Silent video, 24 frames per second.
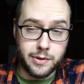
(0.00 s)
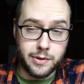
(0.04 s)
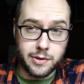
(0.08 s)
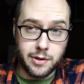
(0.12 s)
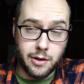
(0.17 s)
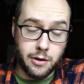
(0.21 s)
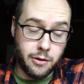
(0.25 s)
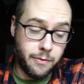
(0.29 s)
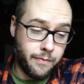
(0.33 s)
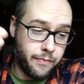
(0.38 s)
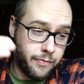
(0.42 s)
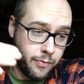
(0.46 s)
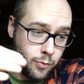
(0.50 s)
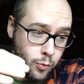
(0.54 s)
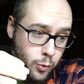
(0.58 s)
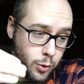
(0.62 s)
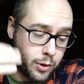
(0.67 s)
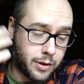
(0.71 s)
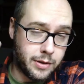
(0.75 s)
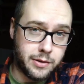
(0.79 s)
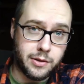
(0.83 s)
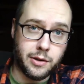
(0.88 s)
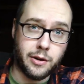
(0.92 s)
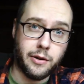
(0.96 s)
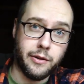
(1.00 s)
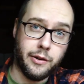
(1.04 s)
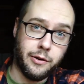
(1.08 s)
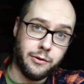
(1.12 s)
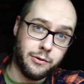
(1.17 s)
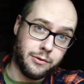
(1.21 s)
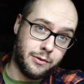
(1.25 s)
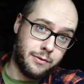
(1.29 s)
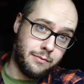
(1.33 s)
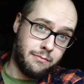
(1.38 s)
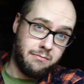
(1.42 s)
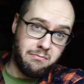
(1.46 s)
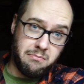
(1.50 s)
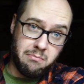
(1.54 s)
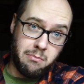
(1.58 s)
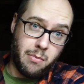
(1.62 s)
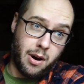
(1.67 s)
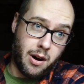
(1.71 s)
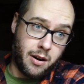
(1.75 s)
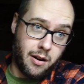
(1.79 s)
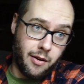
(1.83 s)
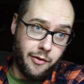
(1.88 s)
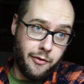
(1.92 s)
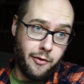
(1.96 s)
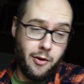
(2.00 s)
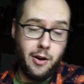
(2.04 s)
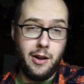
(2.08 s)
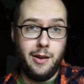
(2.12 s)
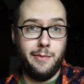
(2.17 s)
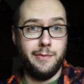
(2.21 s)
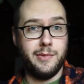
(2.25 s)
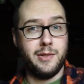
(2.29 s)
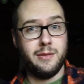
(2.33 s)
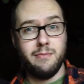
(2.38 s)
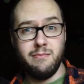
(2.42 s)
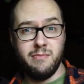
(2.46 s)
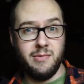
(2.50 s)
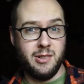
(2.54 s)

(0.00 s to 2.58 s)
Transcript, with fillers: So we'll consider those burner frames.